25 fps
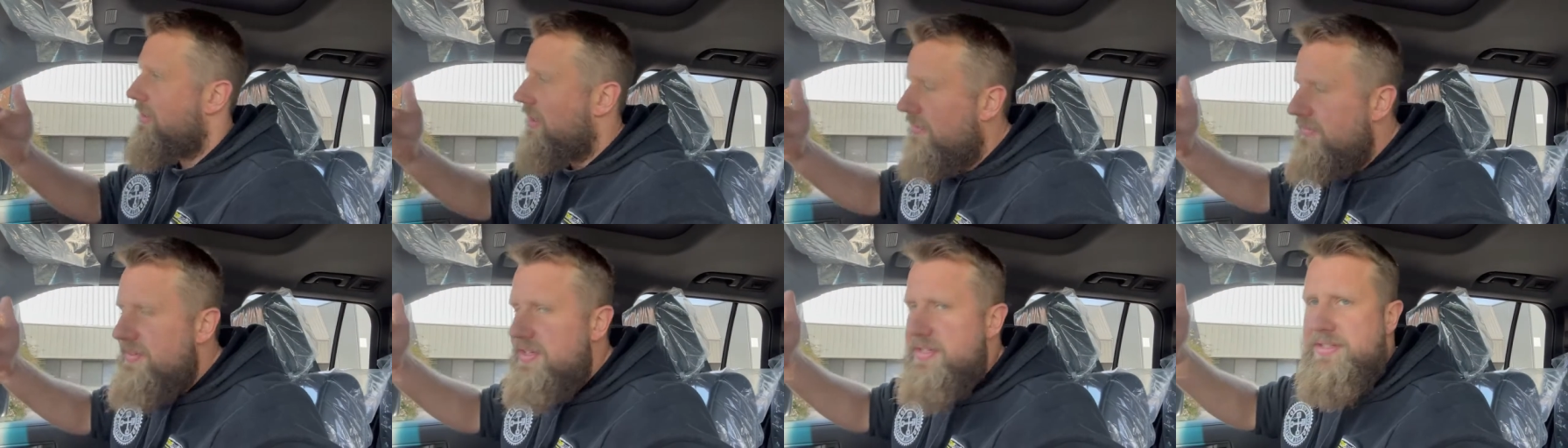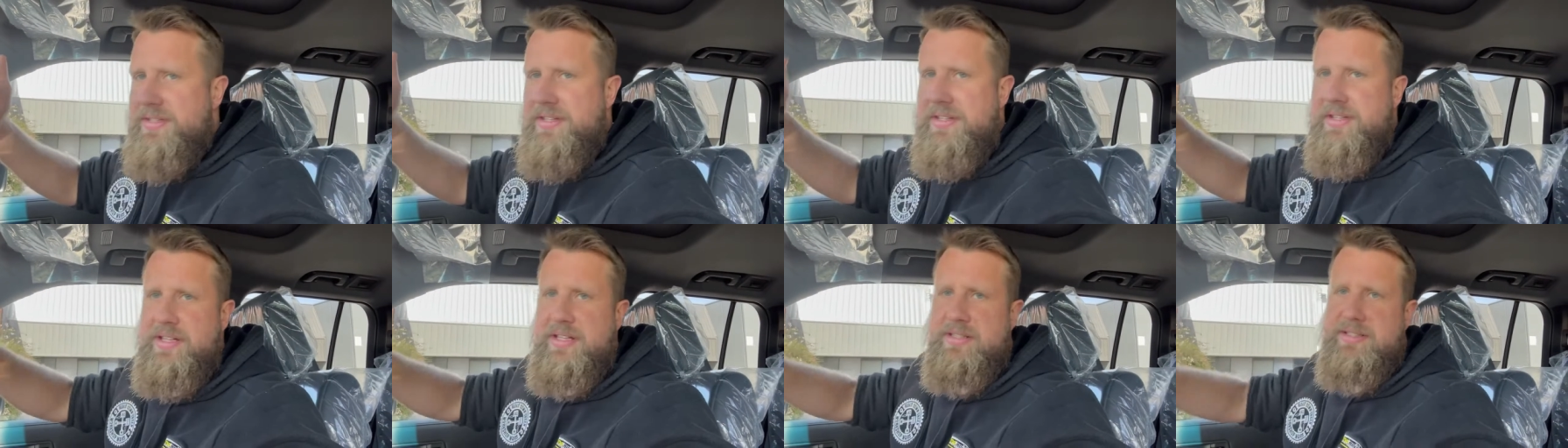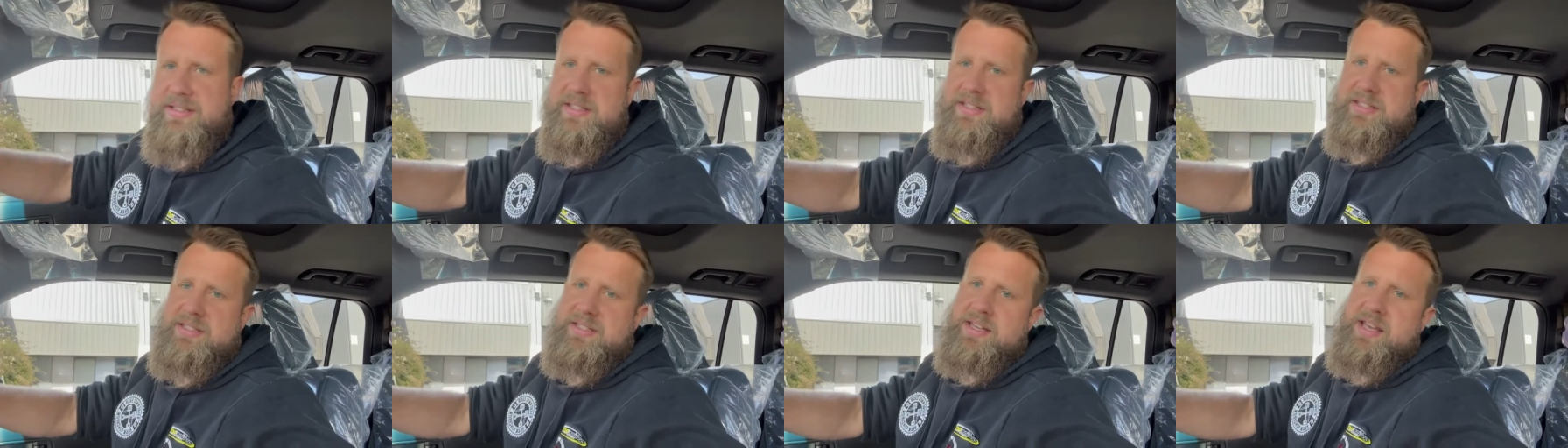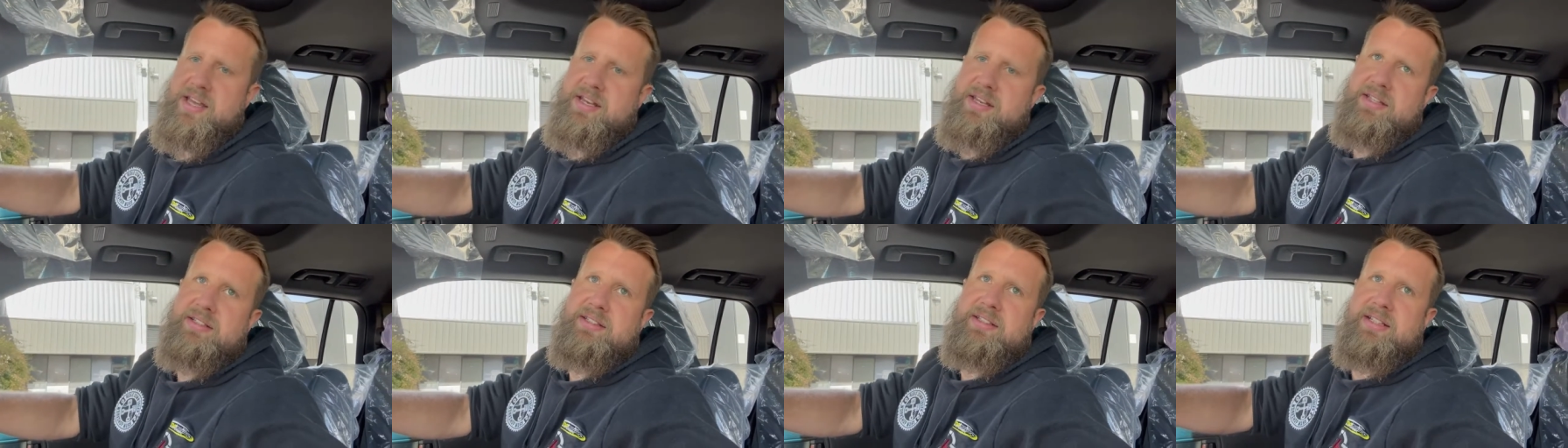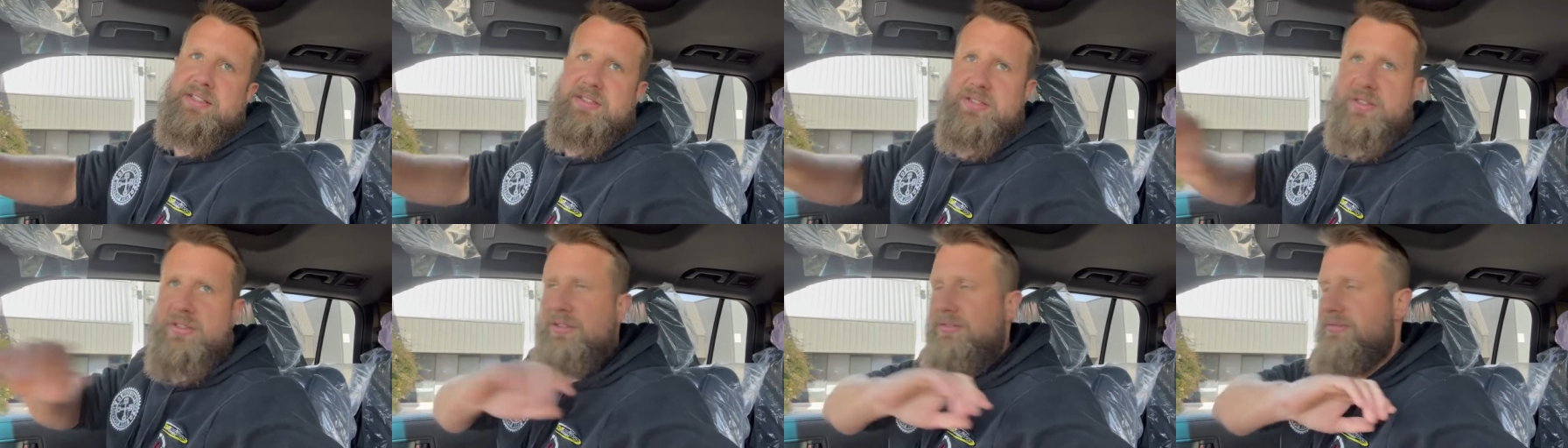Obviously that's at static,
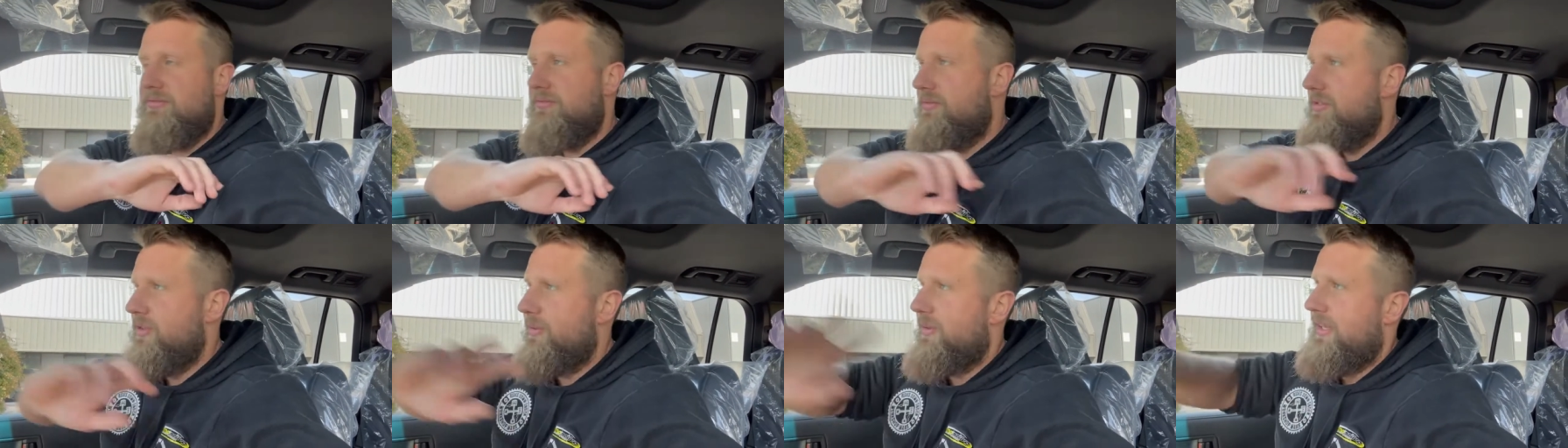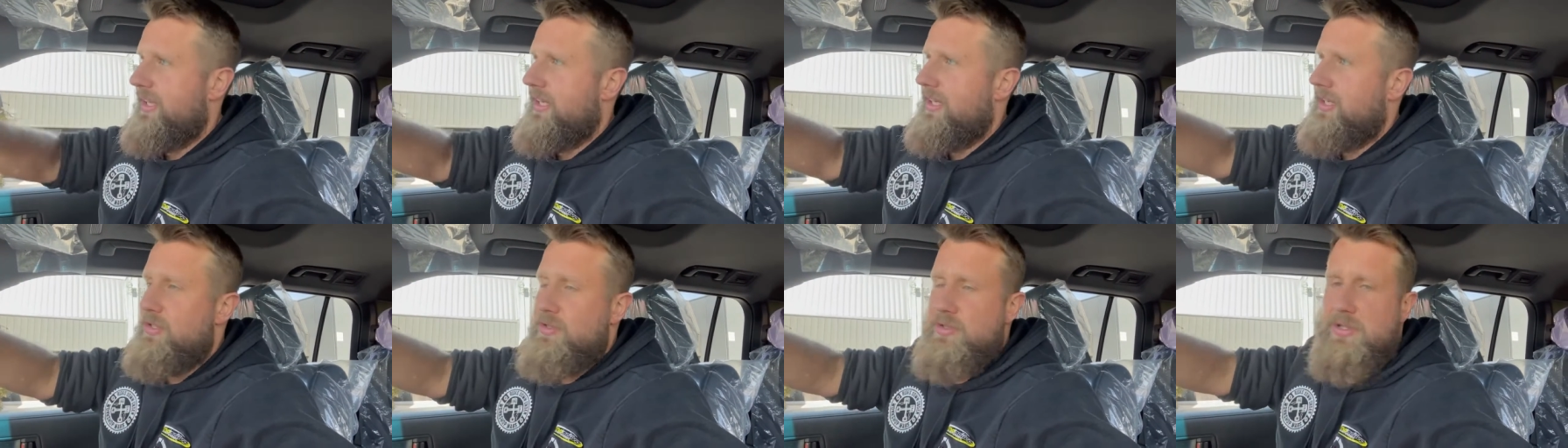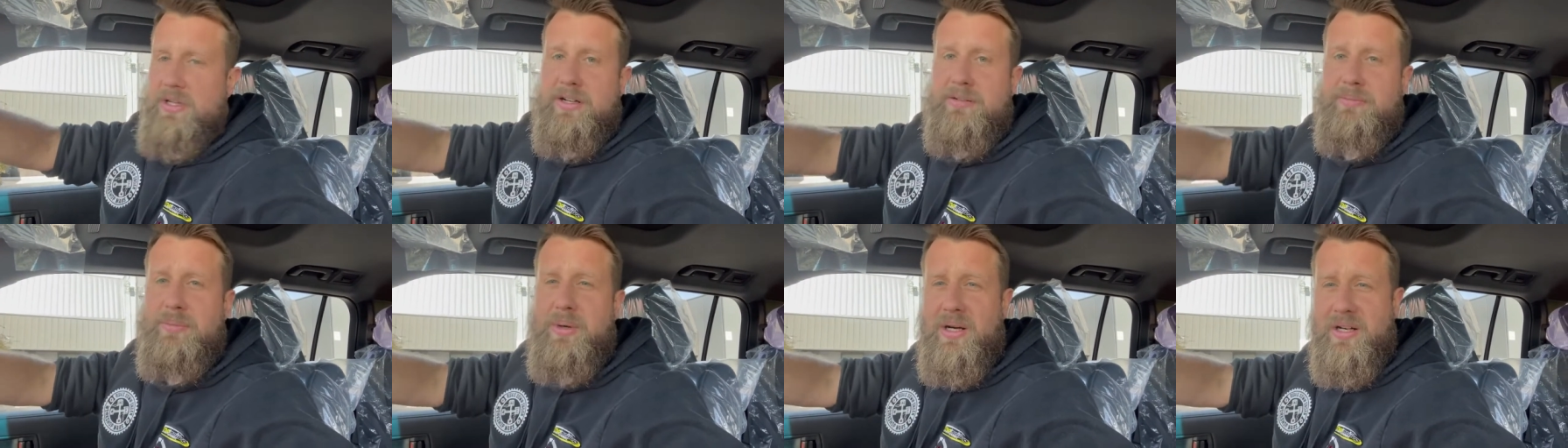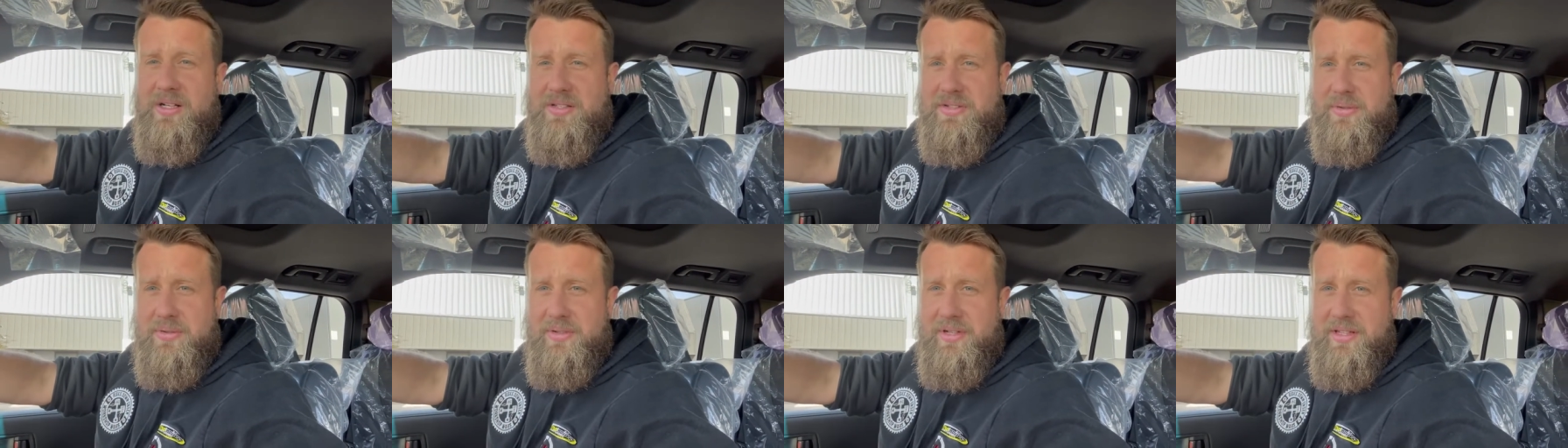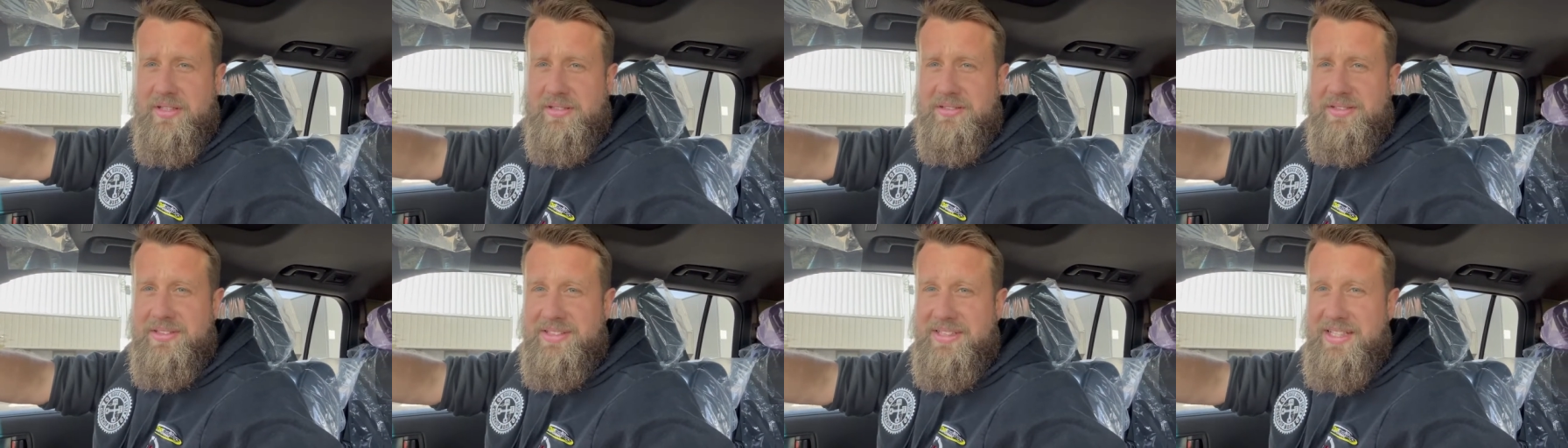that's not doing any drive-bys or
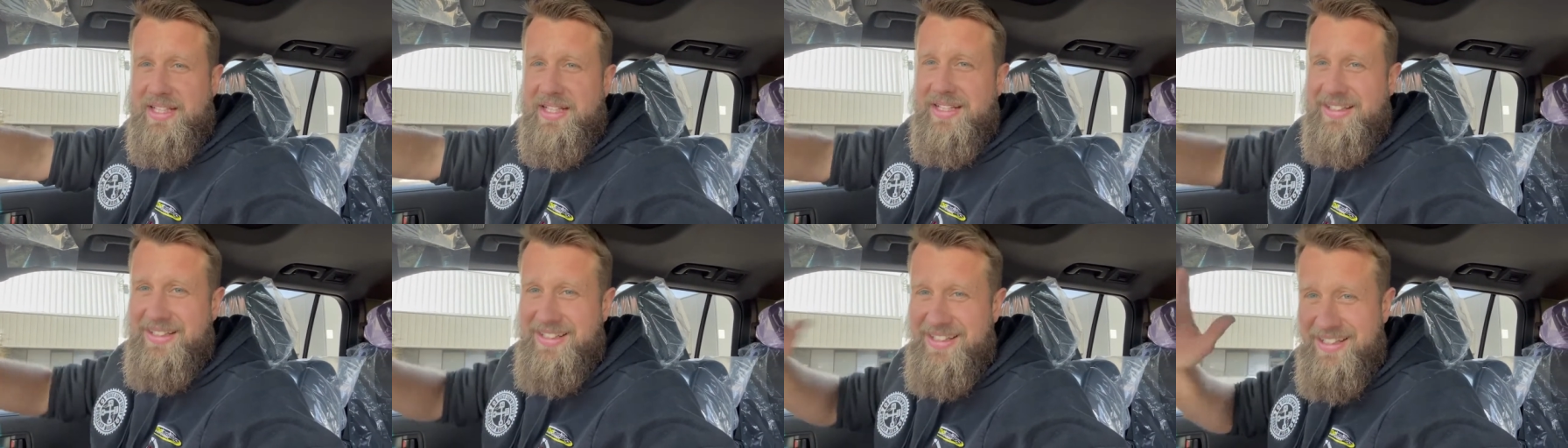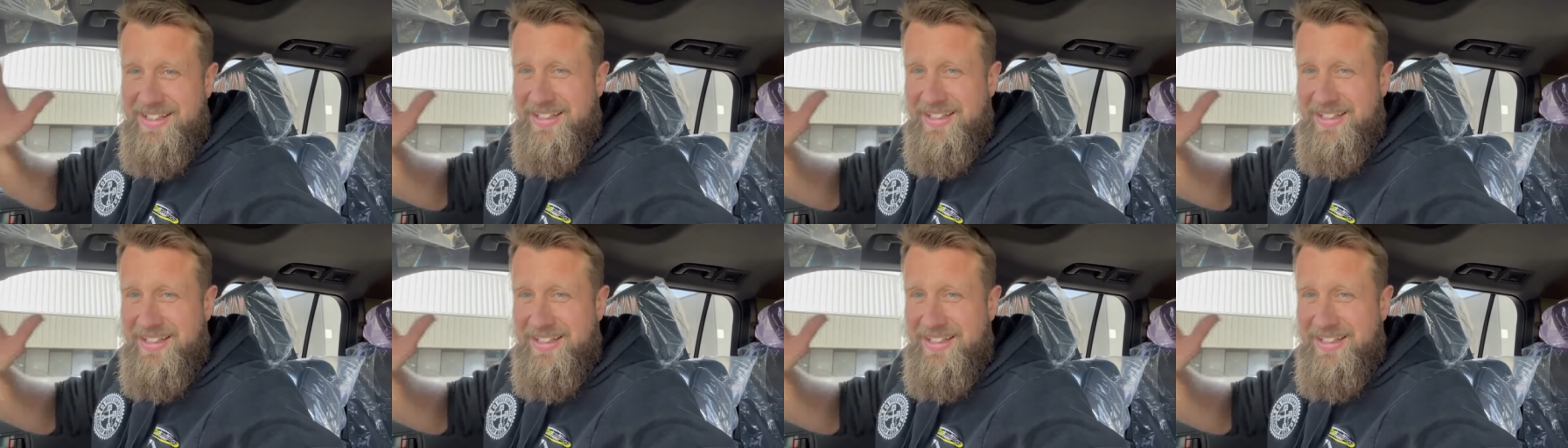anything like that.